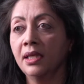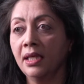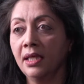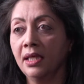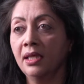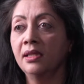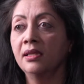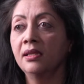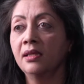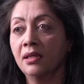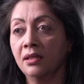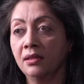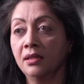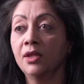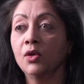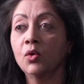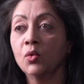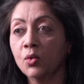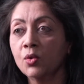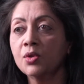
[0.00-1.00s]
in
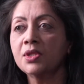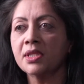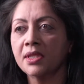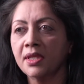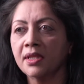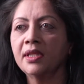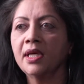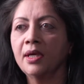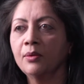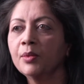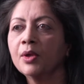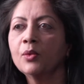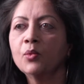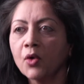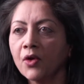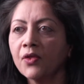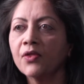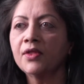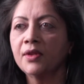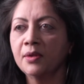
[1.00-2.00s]
the order that we
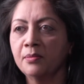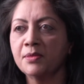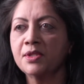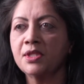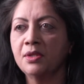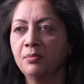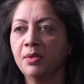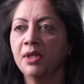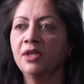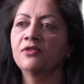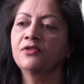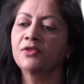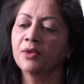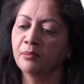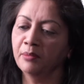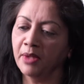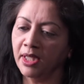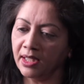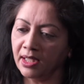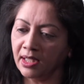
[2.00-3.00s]
want them to be,
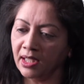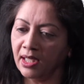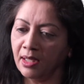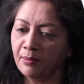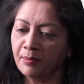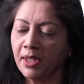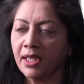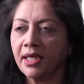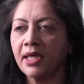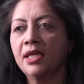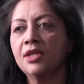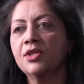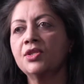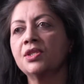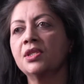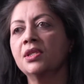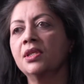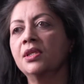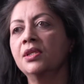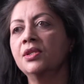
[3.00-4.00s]
from making an
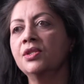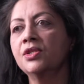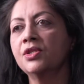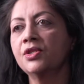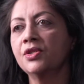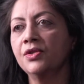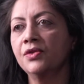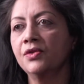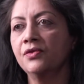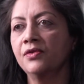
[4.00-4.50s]
application to